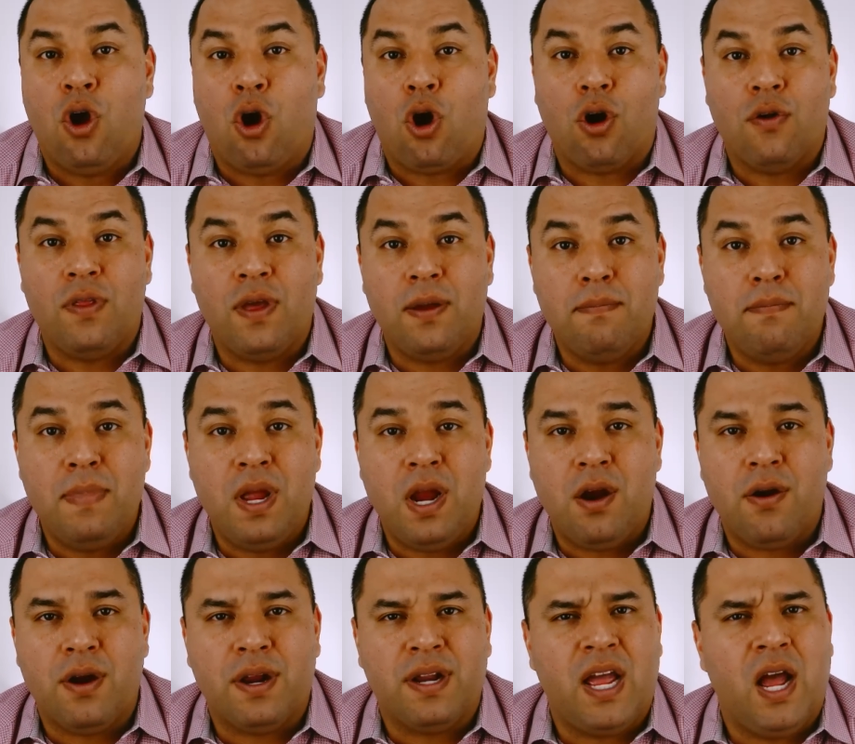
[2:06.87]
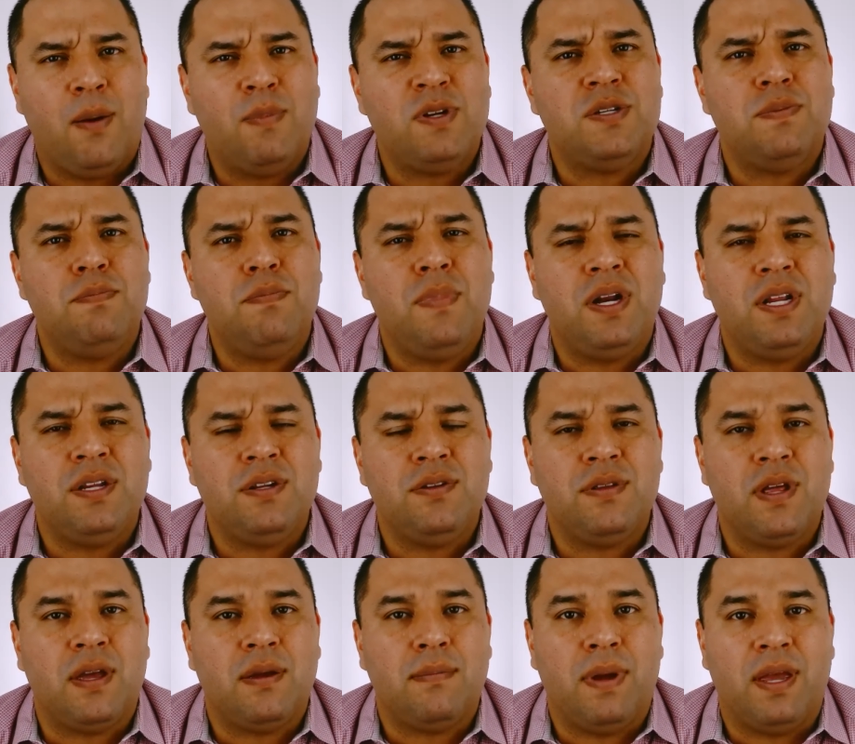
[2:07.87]
Are they married? How much money do
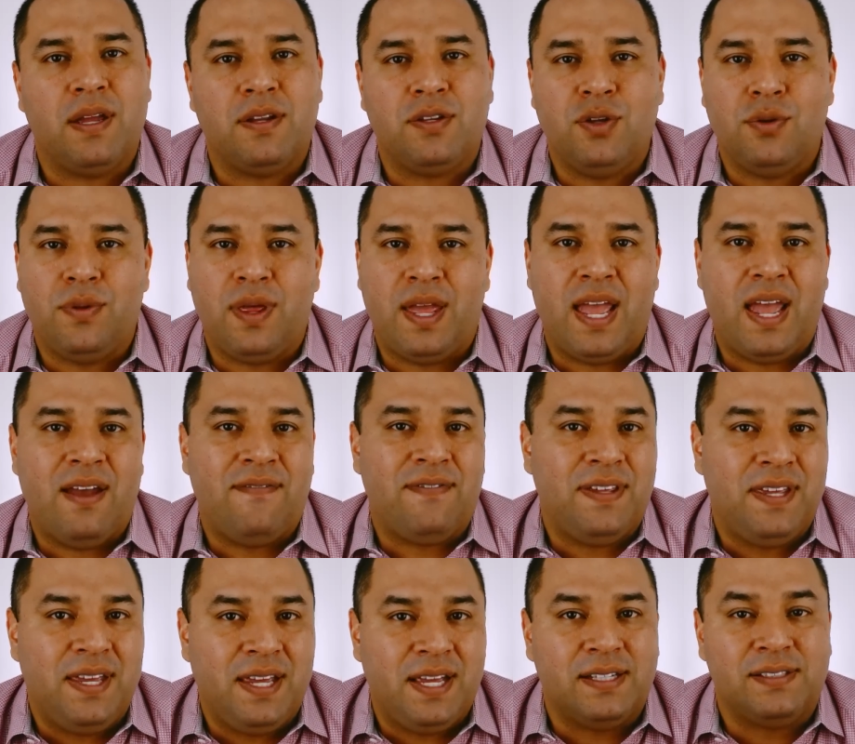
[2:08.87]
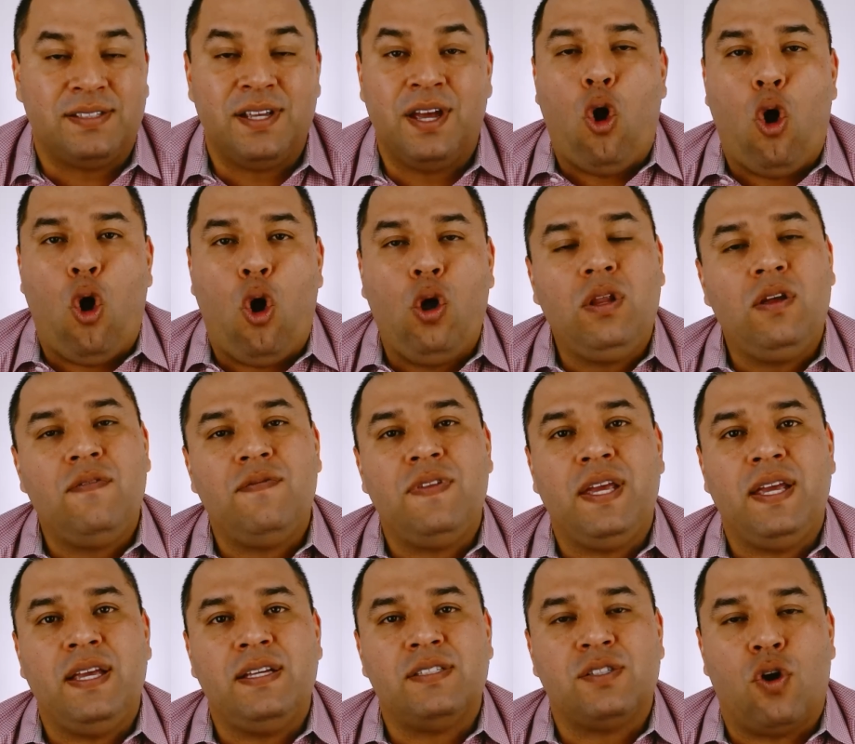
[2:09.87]
they make? Do they have kids? All of
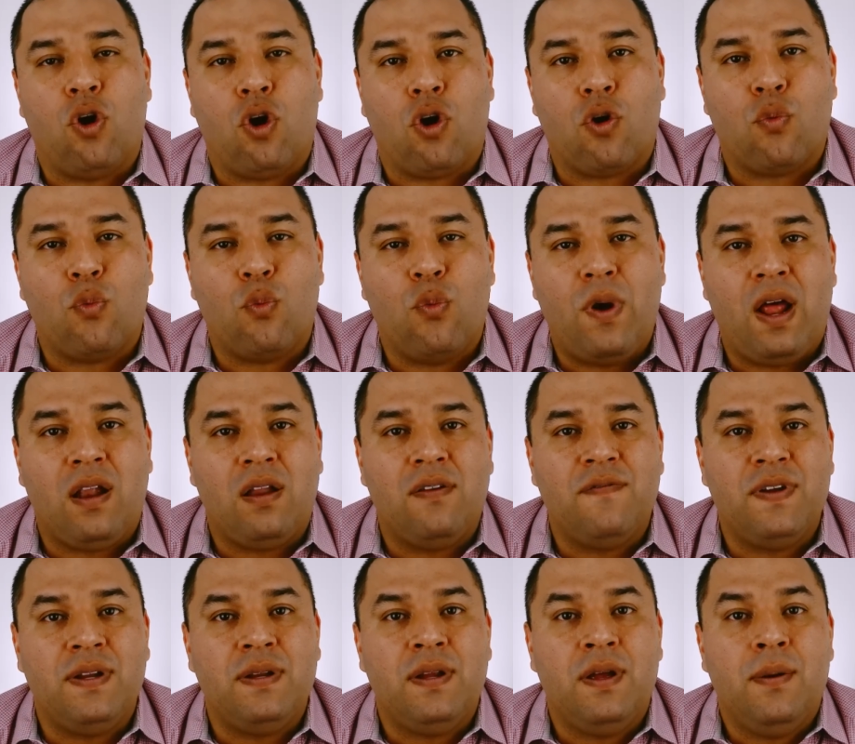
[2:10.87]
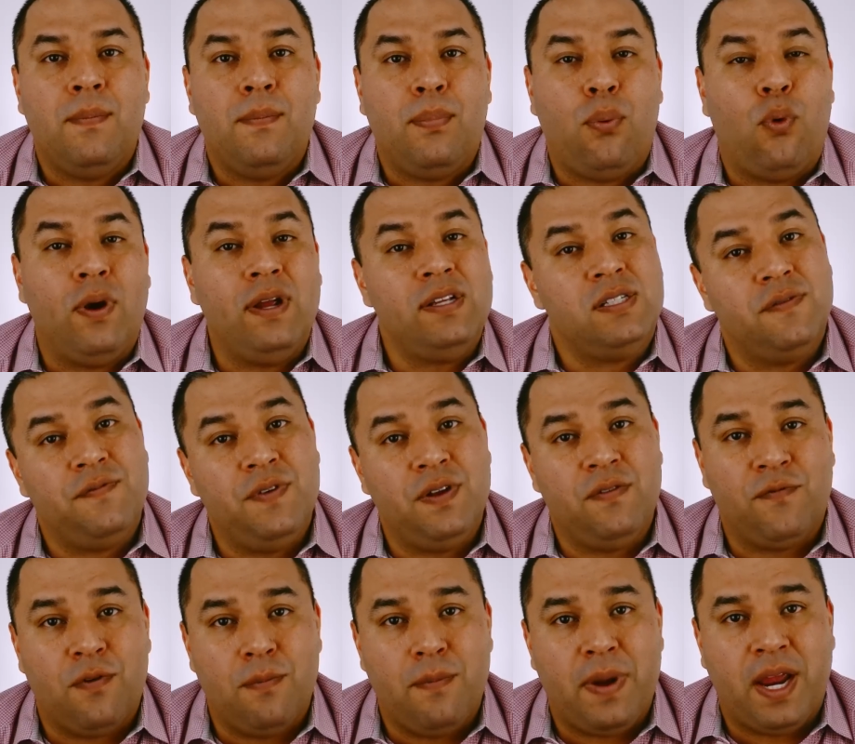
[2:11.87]
these are relevant points of
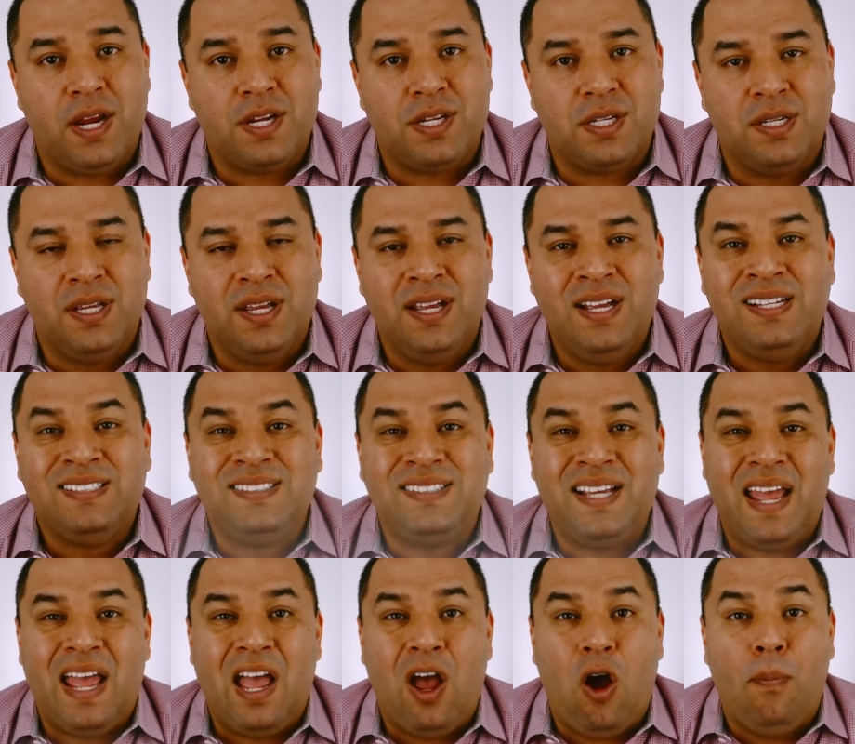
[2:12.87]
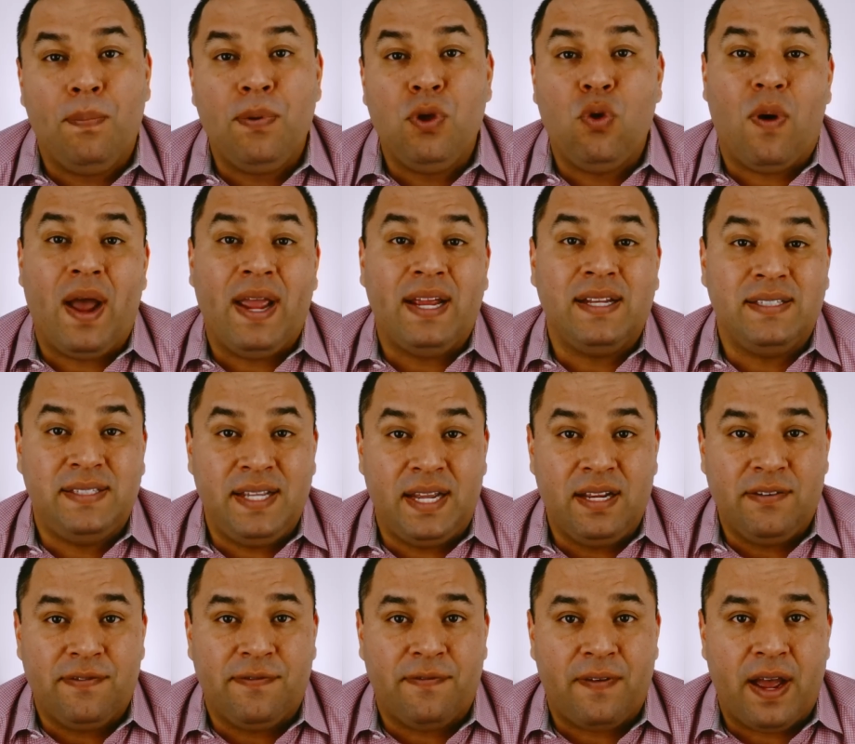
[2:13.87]
information to help you
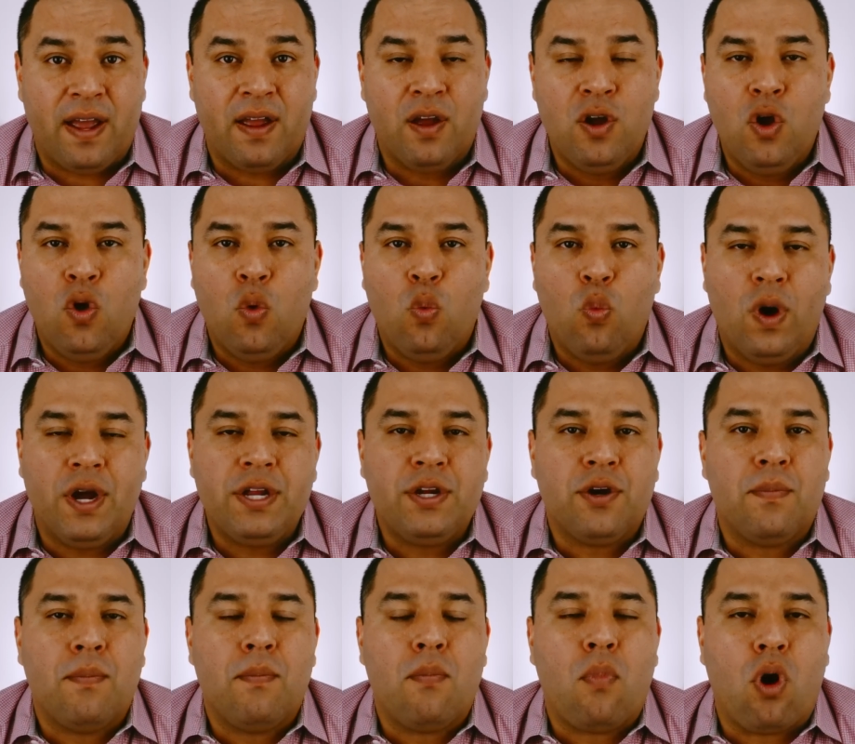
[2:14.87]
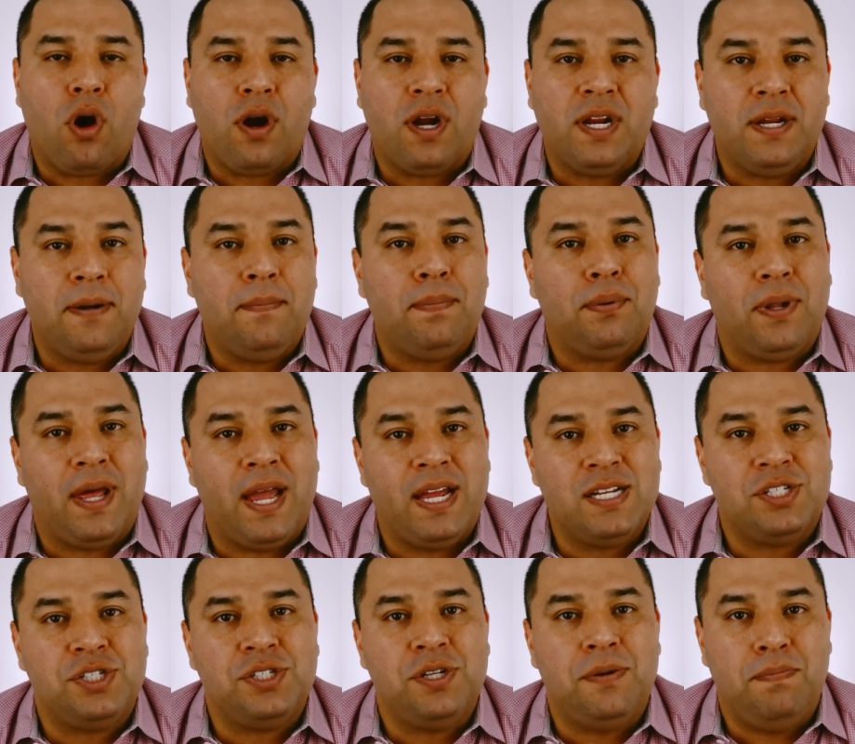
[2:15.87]
identify what your marketing plan
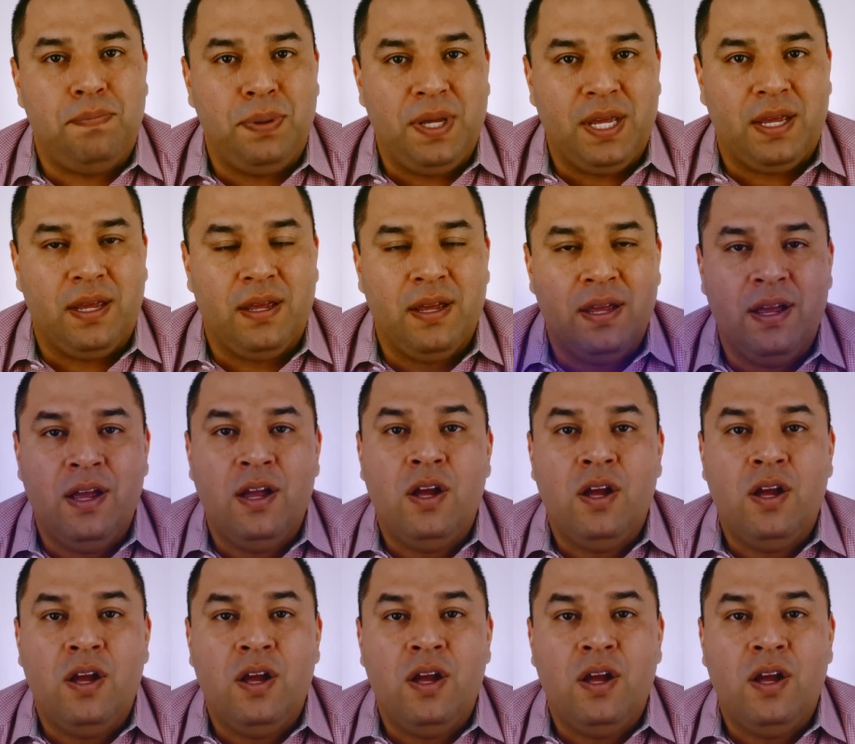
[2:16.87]
should be